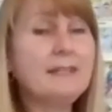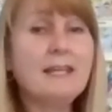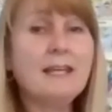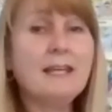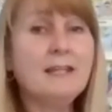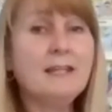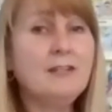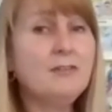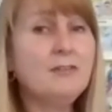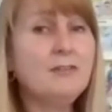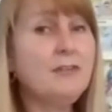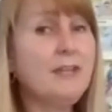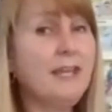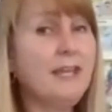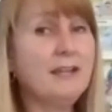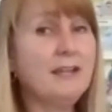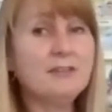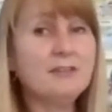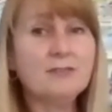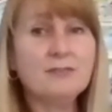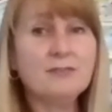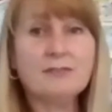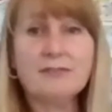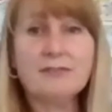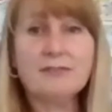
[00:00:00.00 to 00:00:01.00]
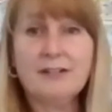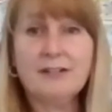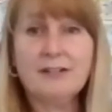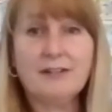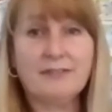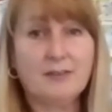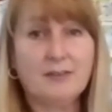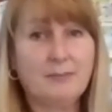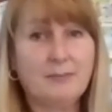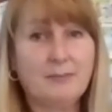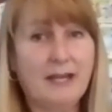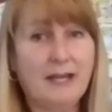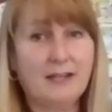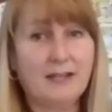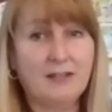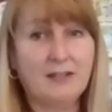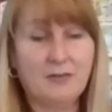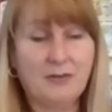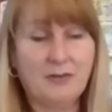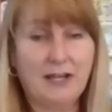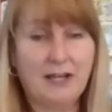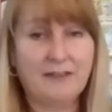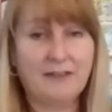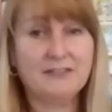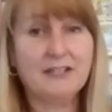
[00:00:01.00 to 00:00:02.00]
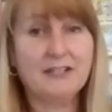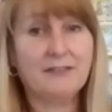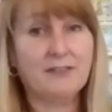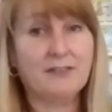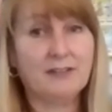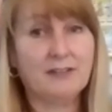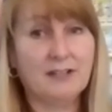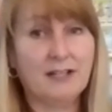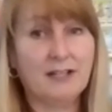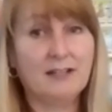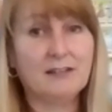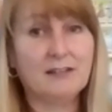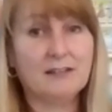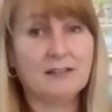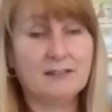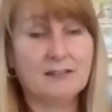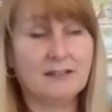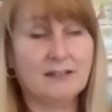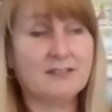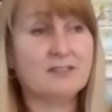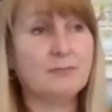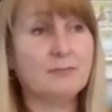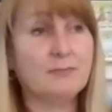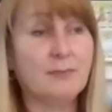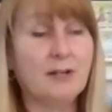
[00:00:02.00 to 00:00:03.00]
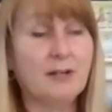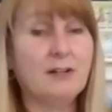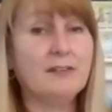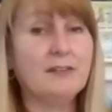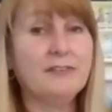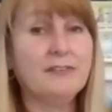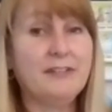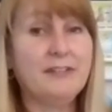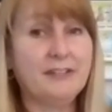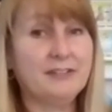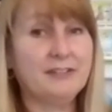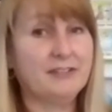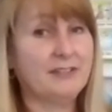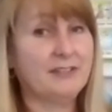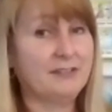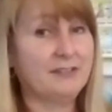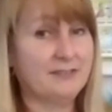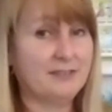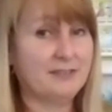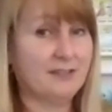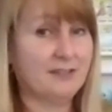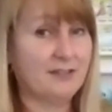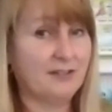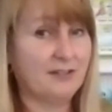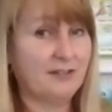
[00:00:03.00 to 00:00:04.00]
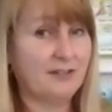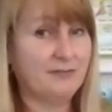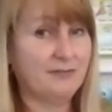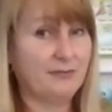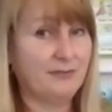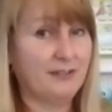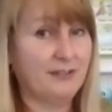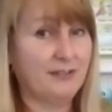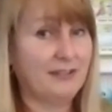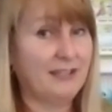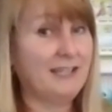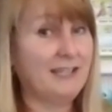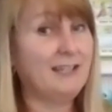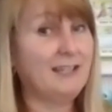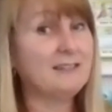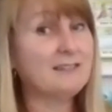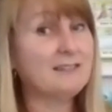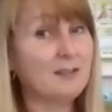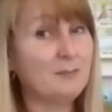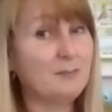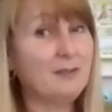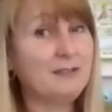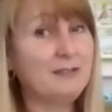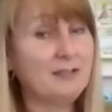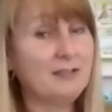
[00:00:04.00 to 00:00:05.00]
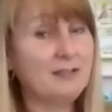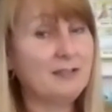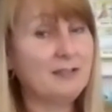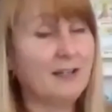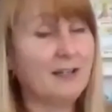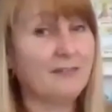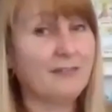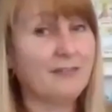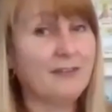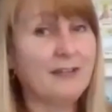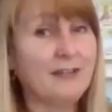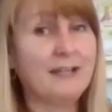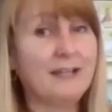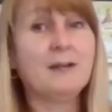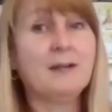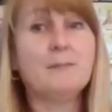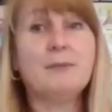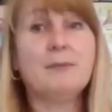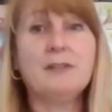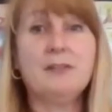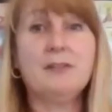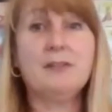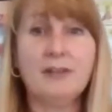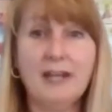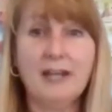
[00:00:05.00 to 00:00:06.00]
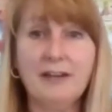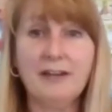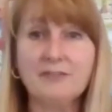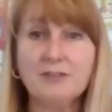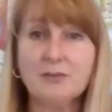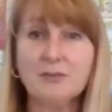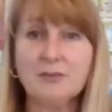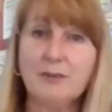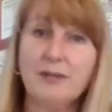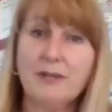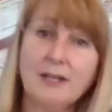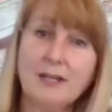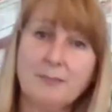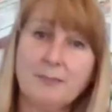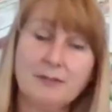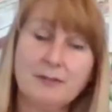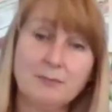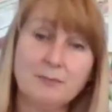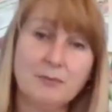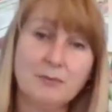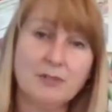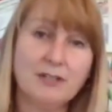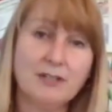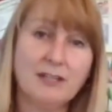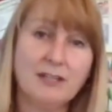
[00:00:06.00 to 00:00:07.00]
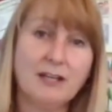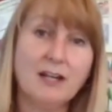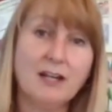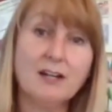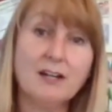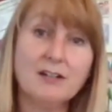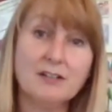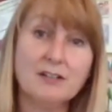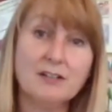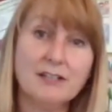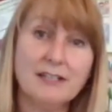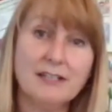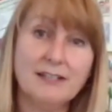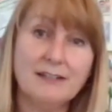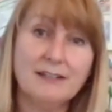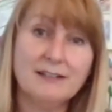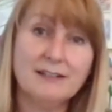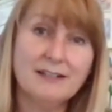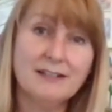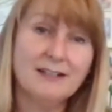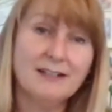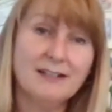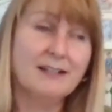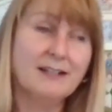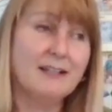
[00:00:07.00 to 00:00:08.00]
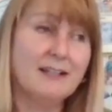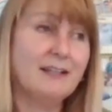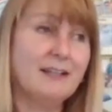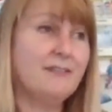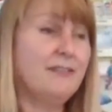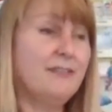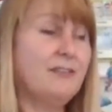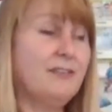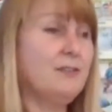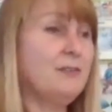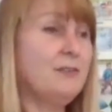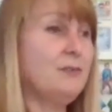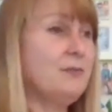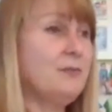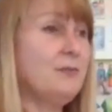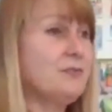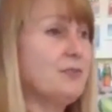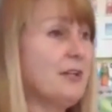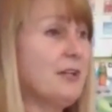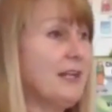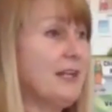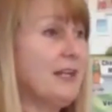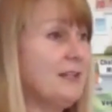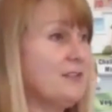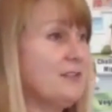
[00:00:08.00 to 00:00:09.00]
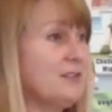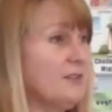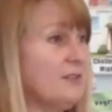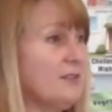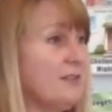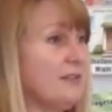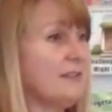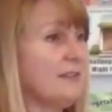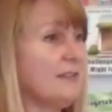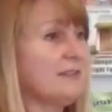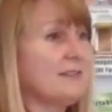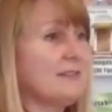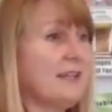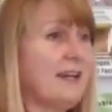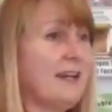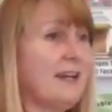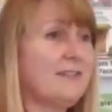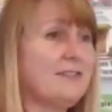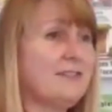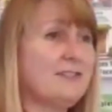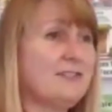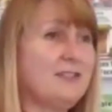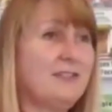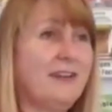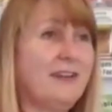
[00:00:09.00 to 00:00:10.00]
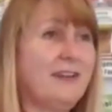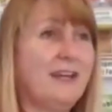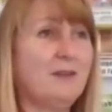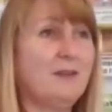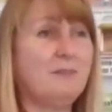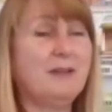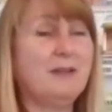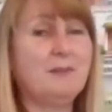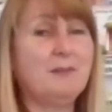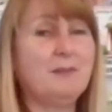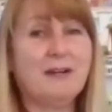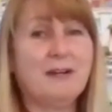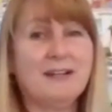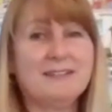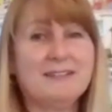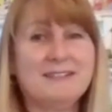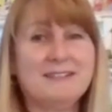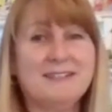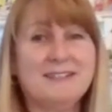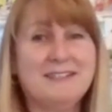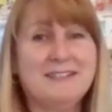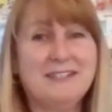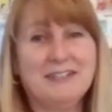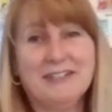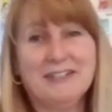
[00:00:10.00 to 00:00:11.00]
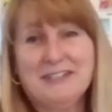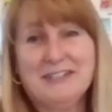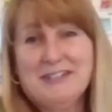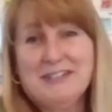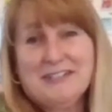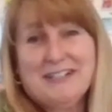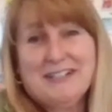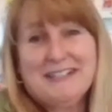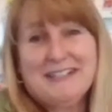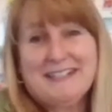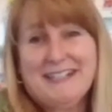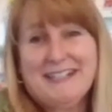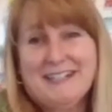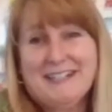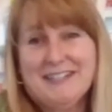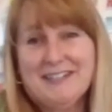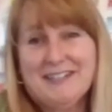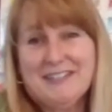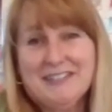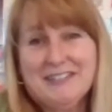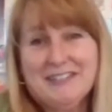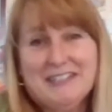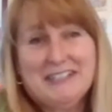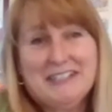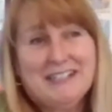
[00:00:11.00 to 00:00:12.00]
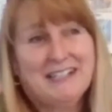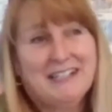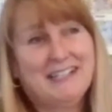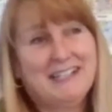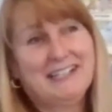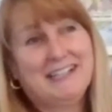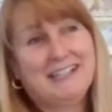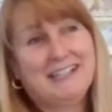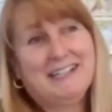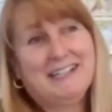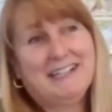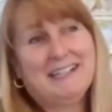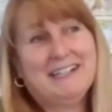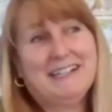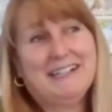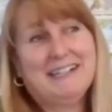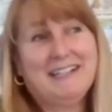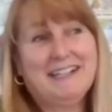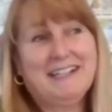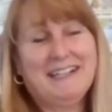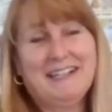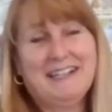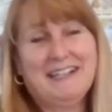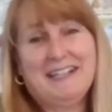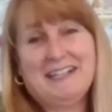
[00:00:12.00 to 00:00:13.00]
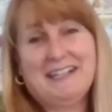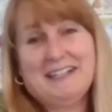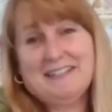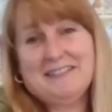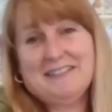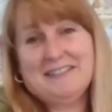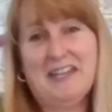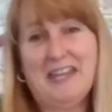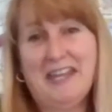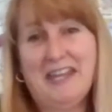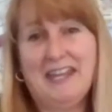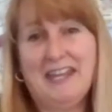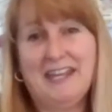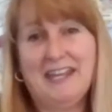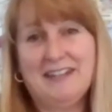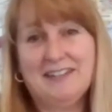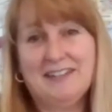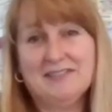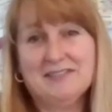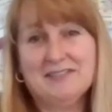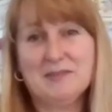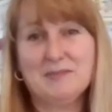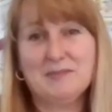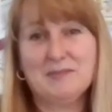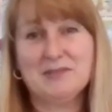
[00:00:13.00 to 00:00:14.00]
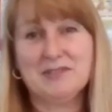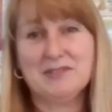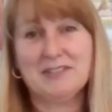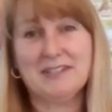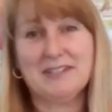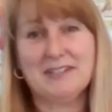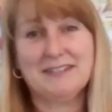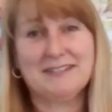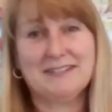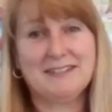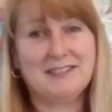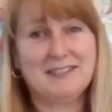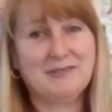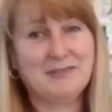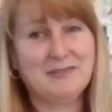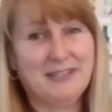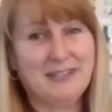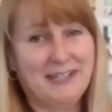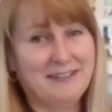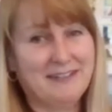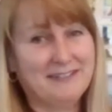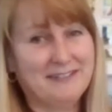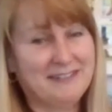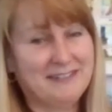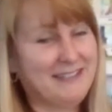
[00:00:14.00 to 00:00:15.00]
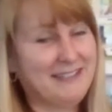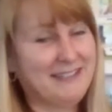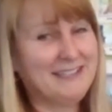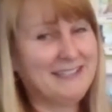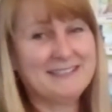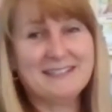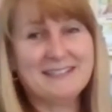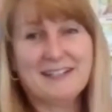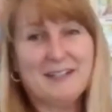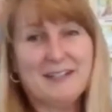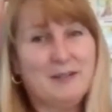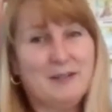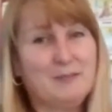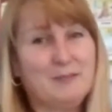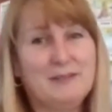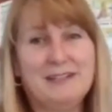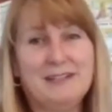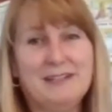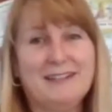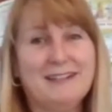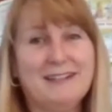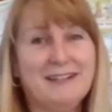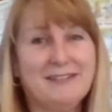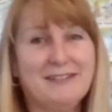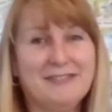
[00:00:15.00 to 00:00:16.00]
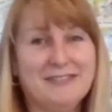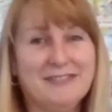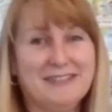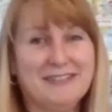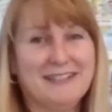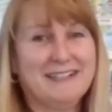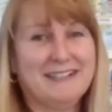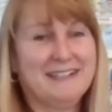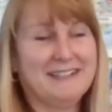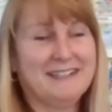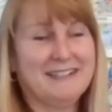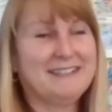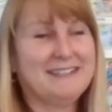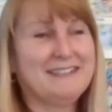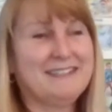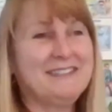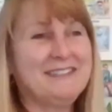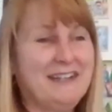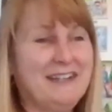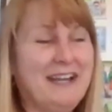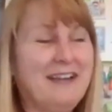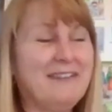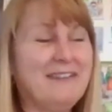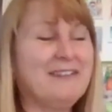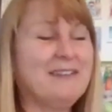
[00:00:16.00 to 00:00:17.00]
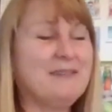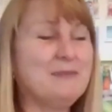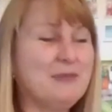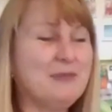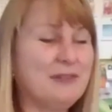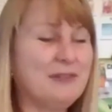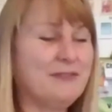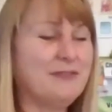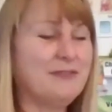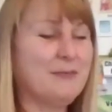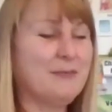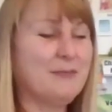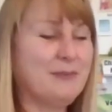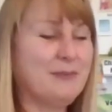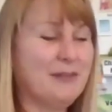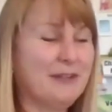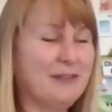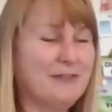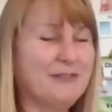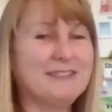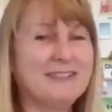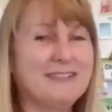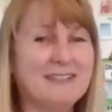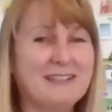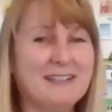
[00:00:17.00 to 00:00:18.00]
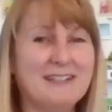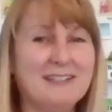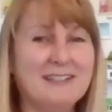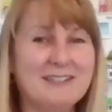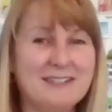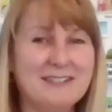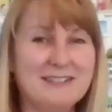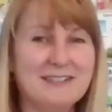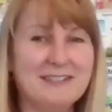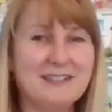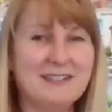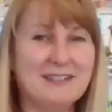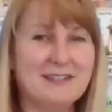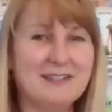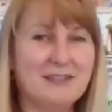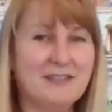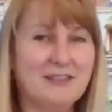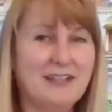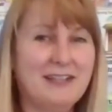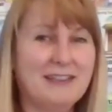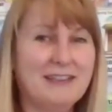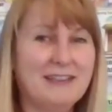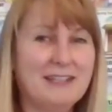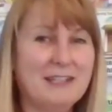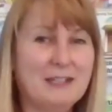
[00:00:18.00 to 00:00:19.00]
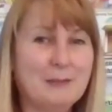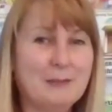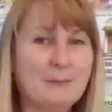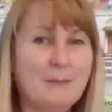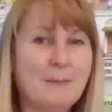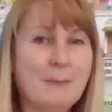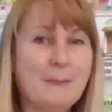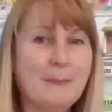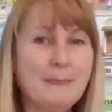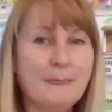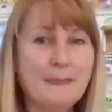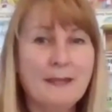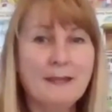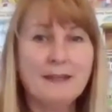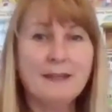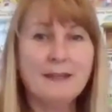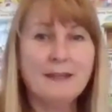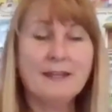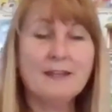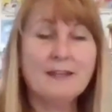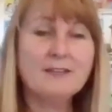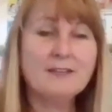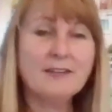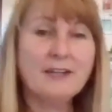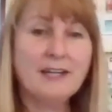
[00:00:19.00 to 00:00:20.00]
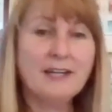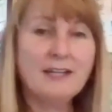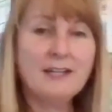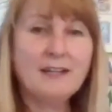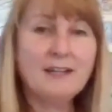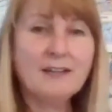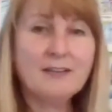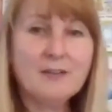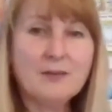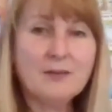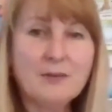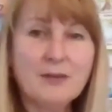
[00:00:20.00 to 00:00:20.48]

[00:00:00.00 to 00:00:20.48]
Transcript: and you can't do it right off the bat. You have to have a, a, a small dinner to start off with, and it's going to be tough, but you have to wake up in the morning hungry if you try to do this after you've had a big pasta dinner and you're not that hungry, eh, egg, some sausage, whatever, that's not going to be enough. But having more for breakfast and lunches is a great thing. Is there any other